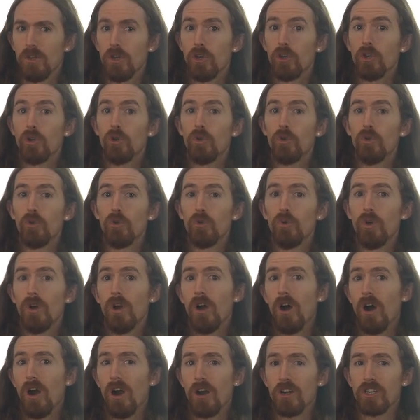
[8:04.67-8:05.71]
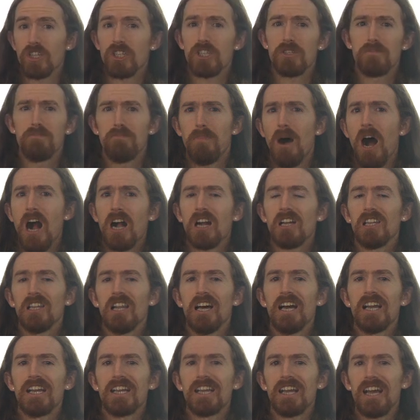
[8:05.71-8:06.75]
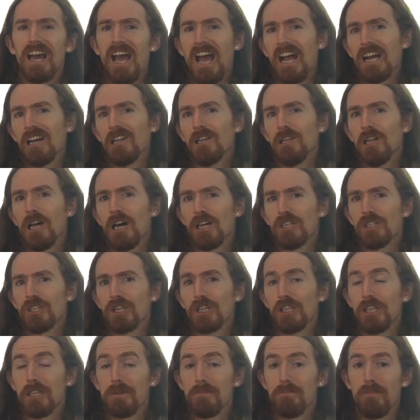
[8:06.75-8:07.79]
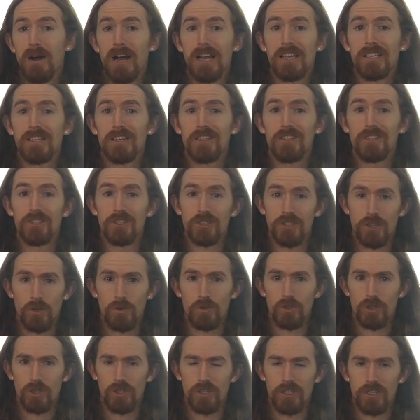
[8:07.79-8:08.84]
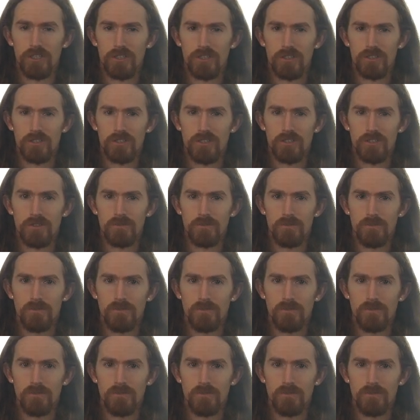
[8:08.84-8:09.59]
who are Spock like, ecologically minded socialists.